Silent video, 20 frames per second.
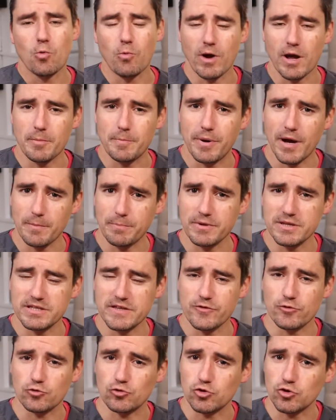why puppies
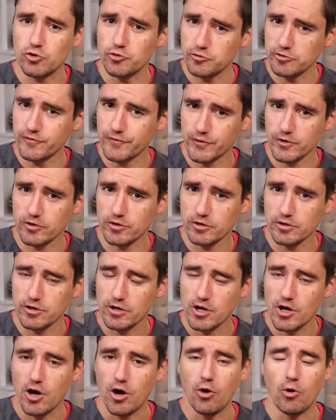either lose
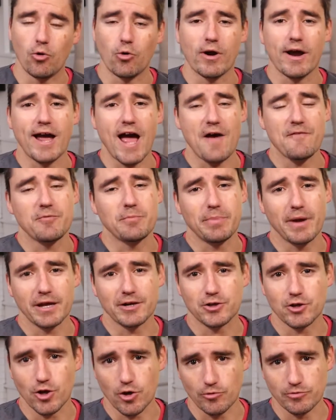fur or have a
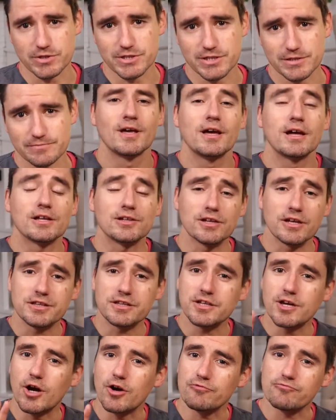bad coat.
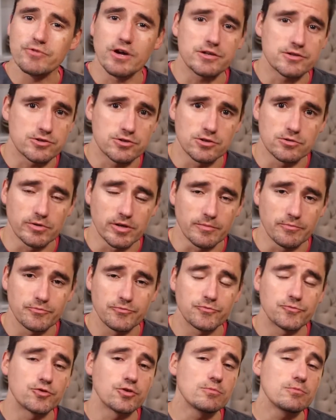Let's cut right to it.
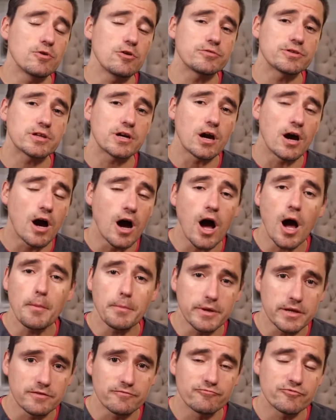The most
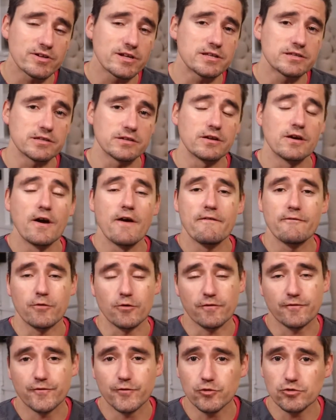common reason
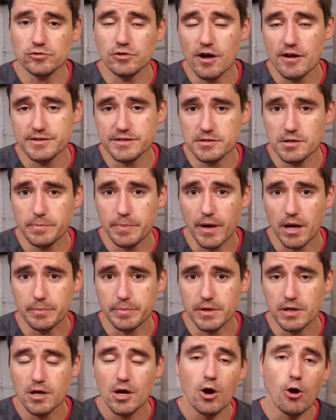for fur loss in a
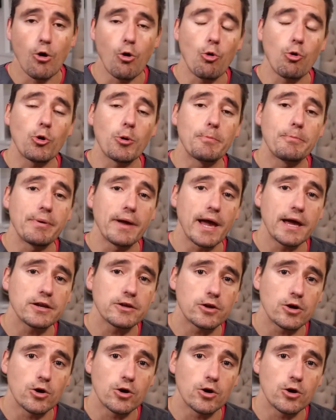puppy or a bad